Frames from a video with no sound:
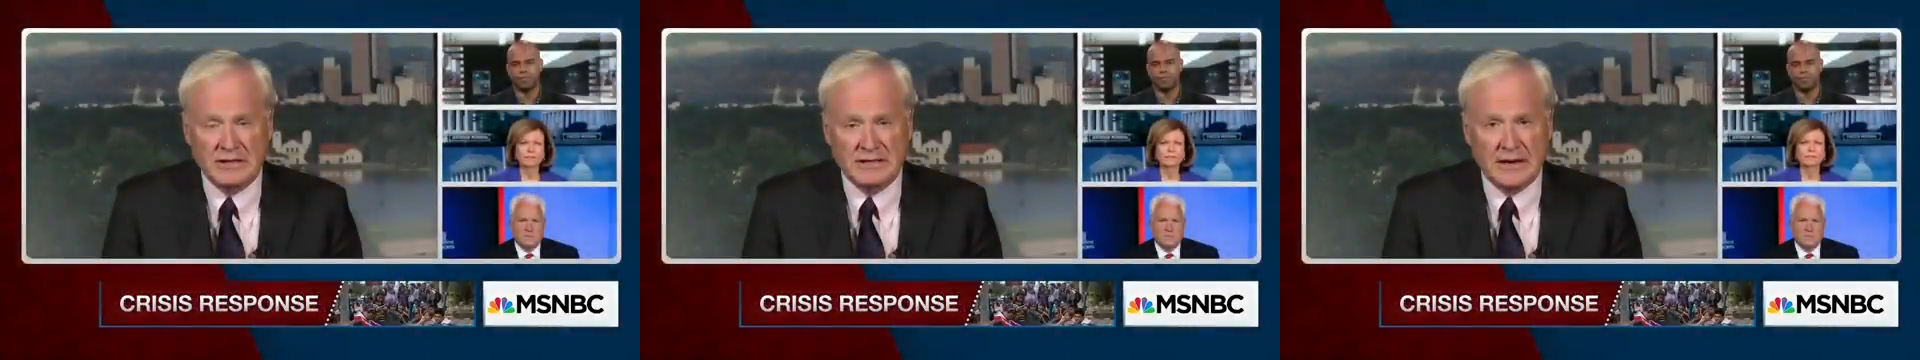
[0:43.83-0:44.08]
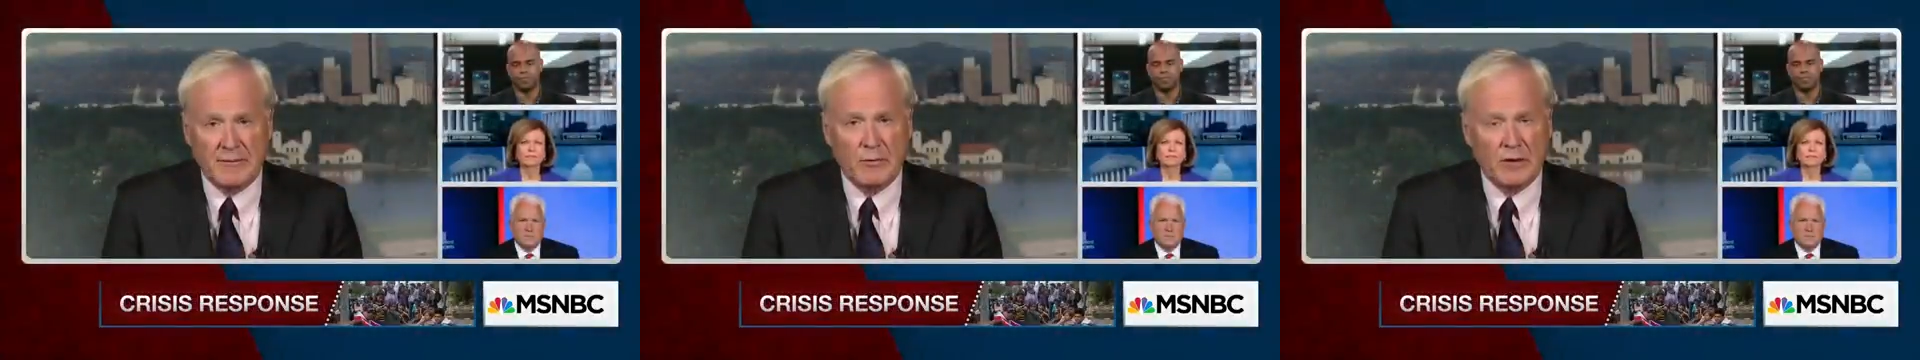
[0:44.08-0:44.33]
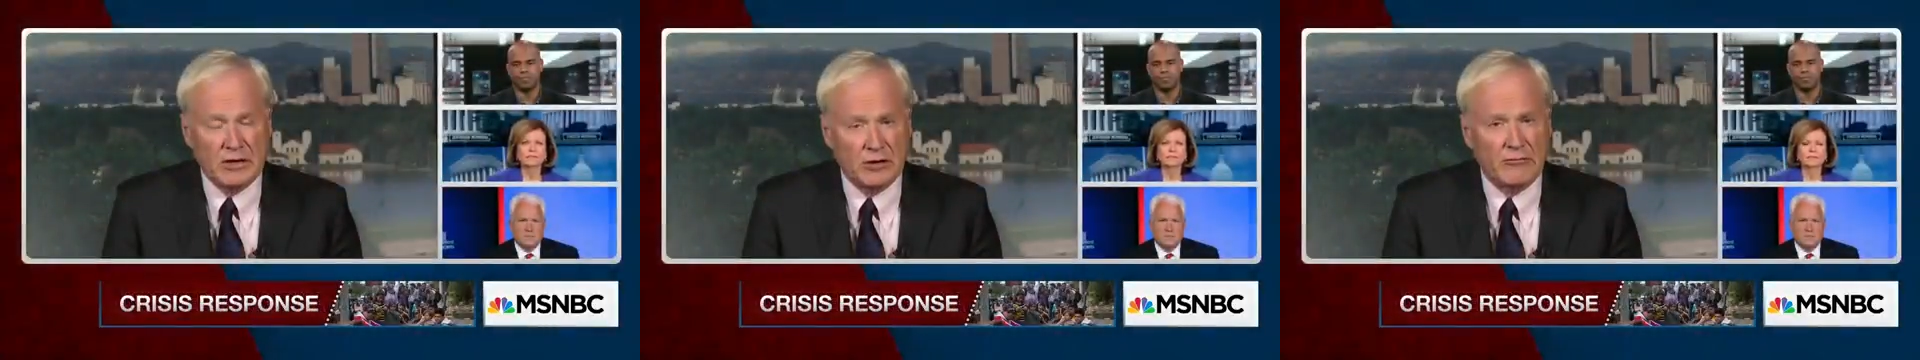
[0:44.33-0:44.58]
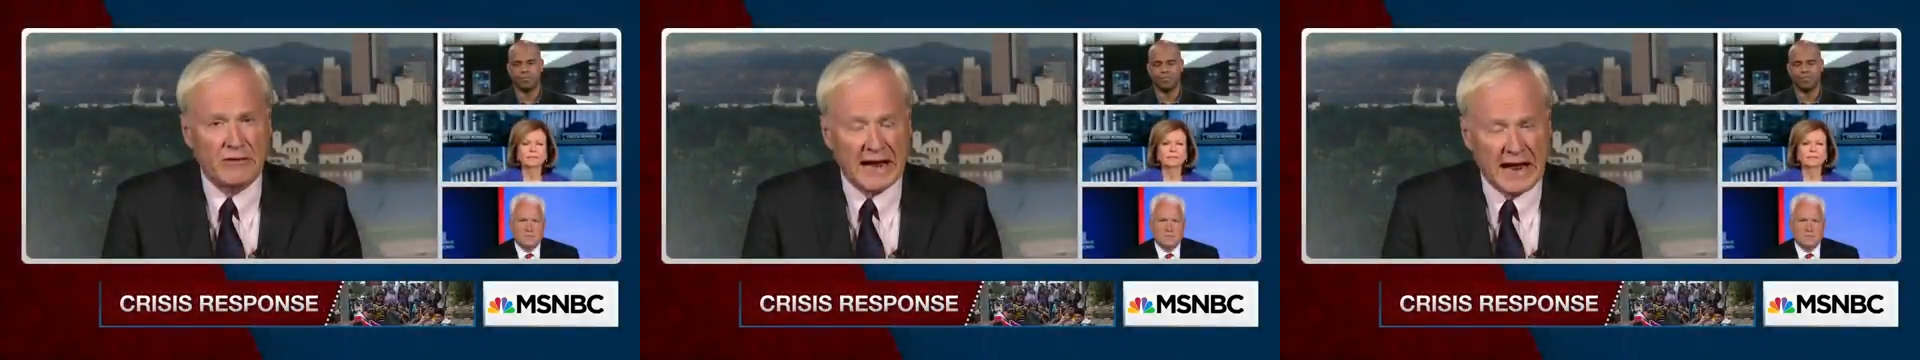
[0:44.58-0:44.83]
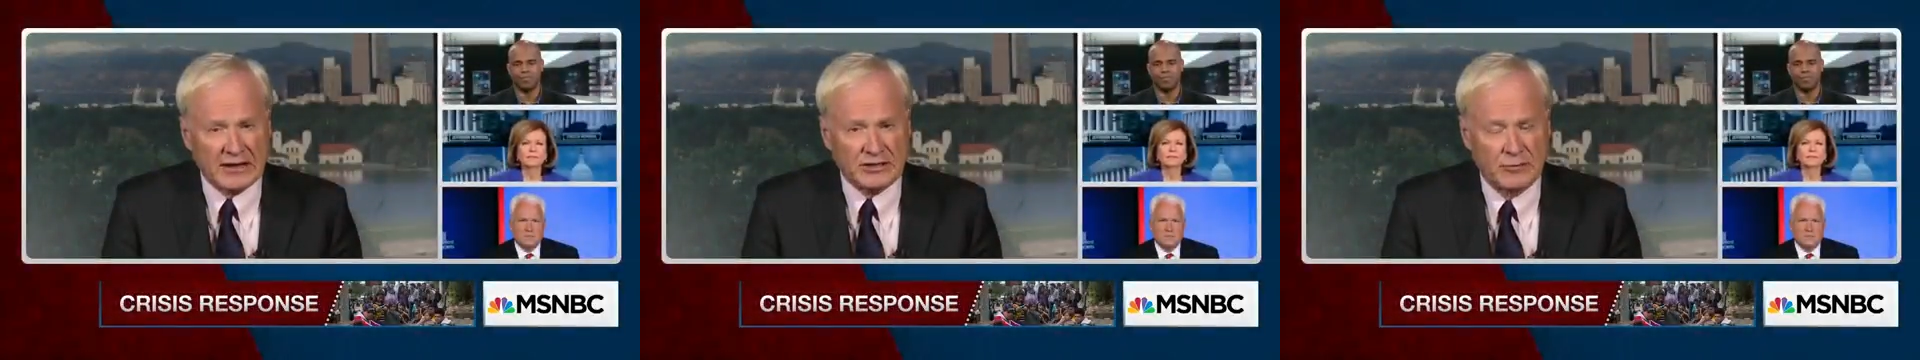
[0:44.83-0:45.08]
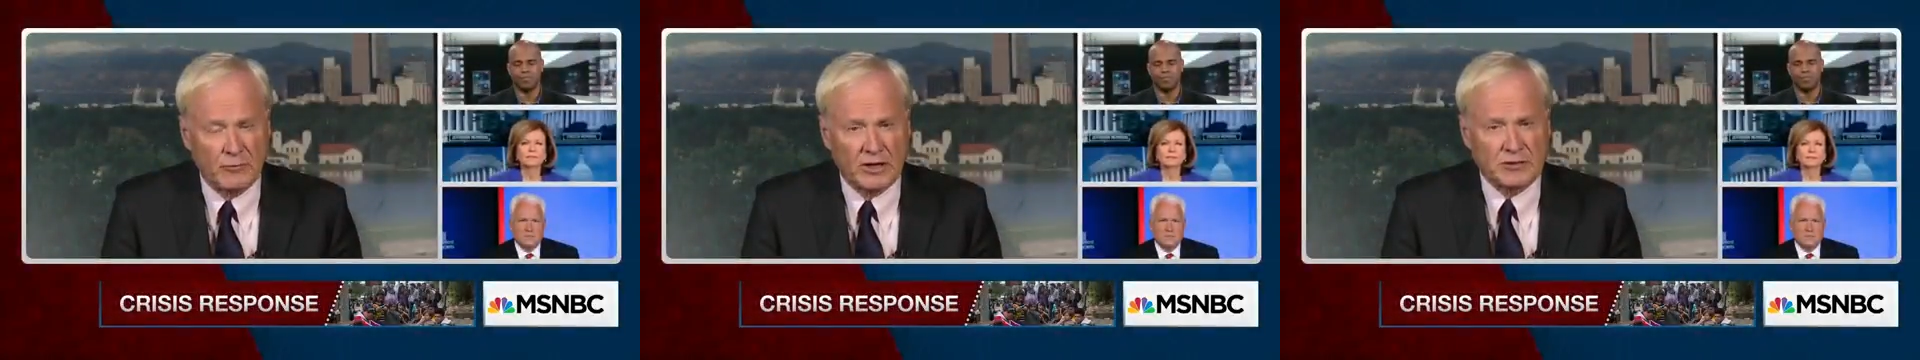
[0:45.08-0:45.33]
you to tell me what your
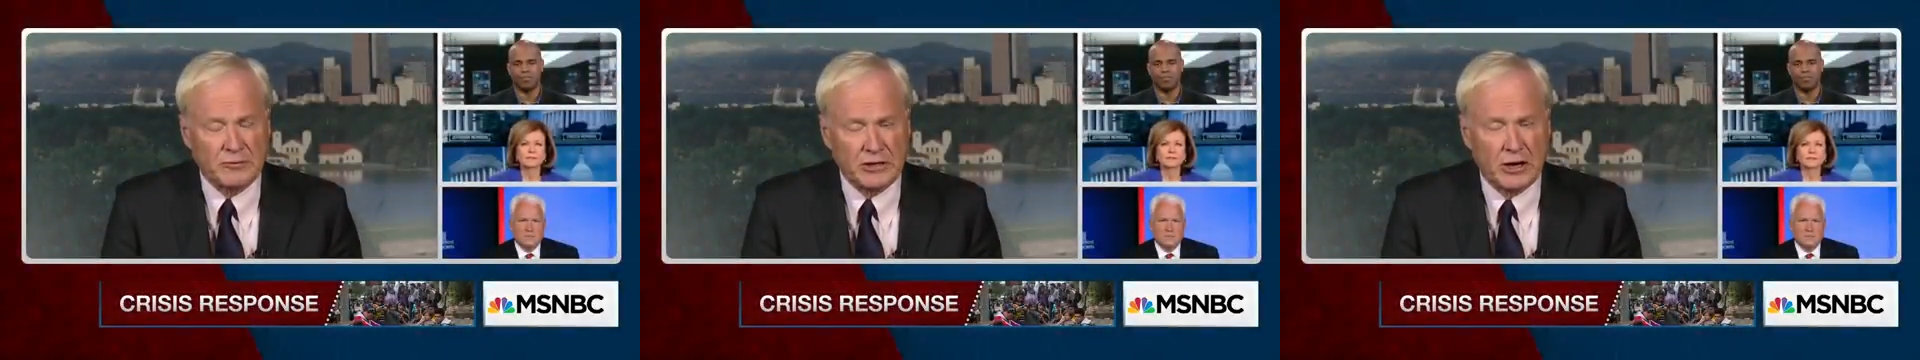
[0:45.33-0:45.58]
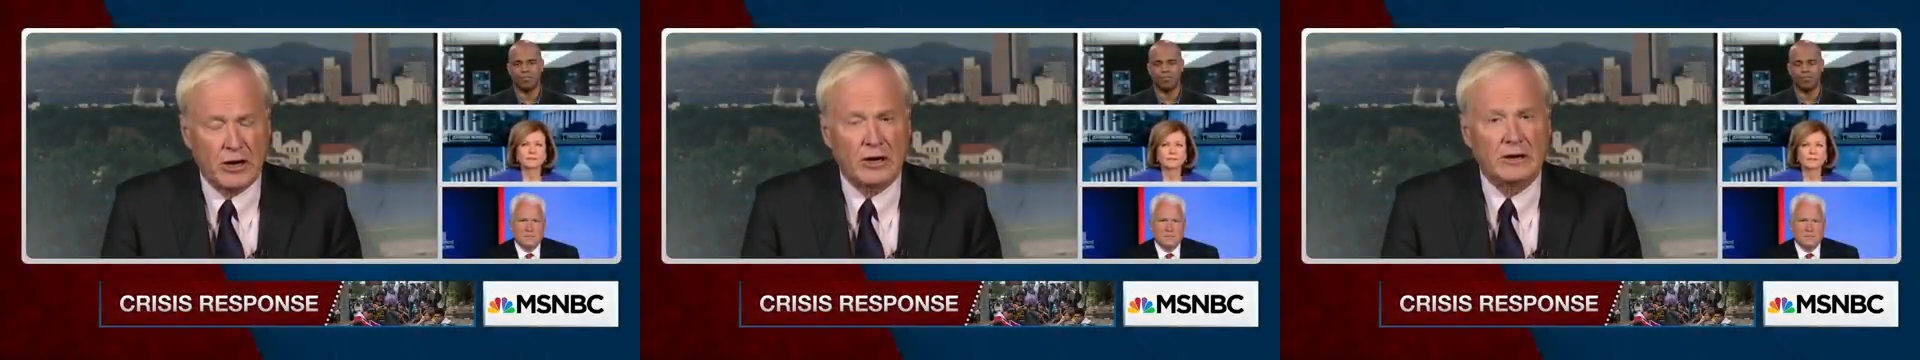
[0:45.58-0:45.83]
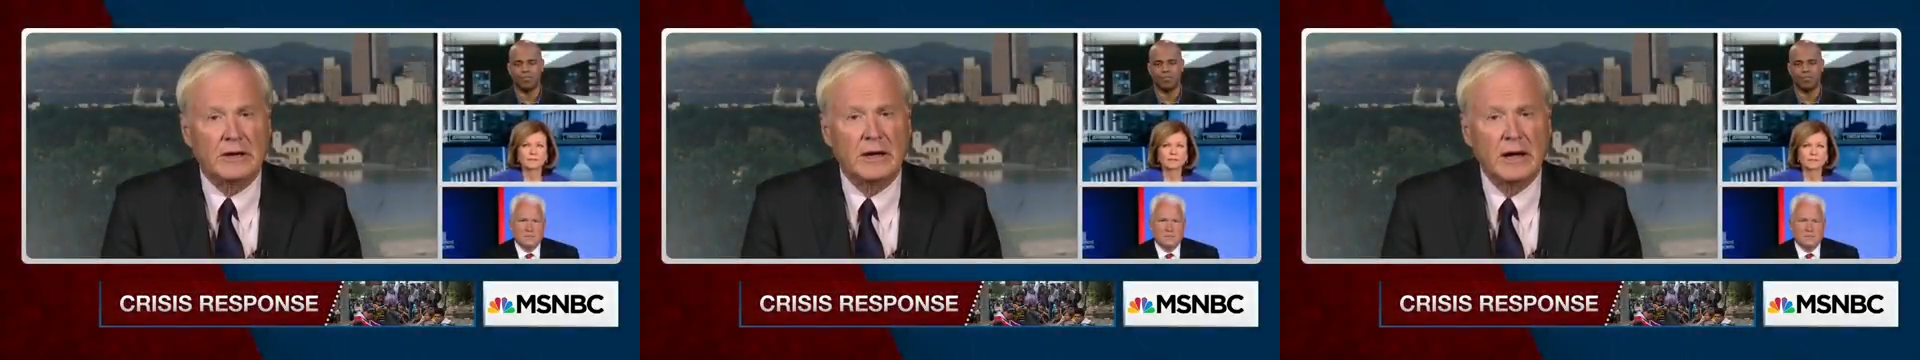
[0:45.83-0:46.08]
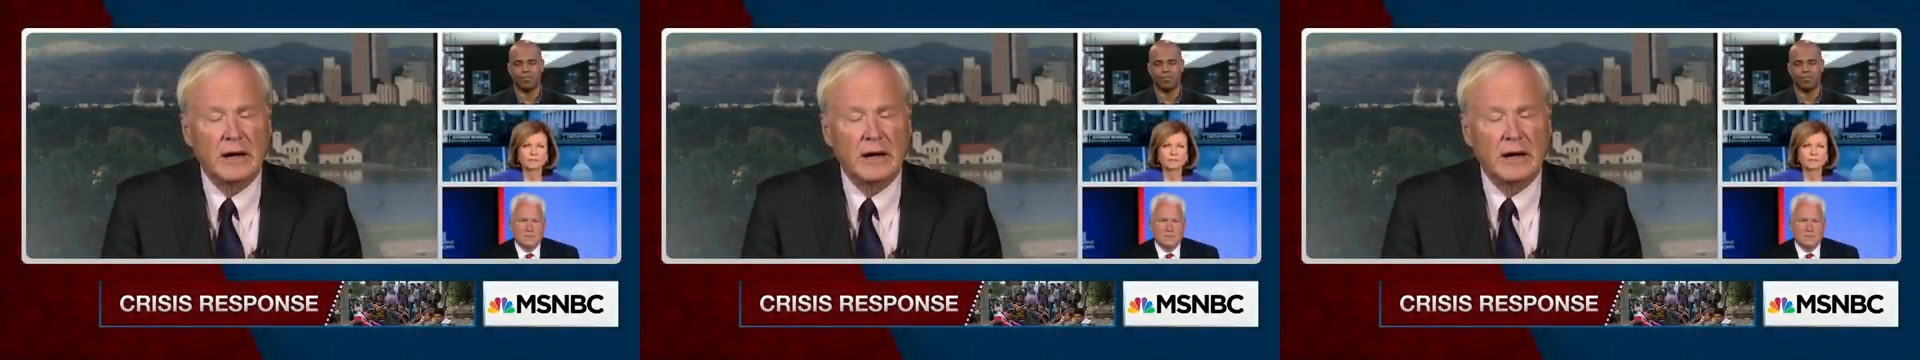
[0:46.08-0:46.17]
reaction was when you heard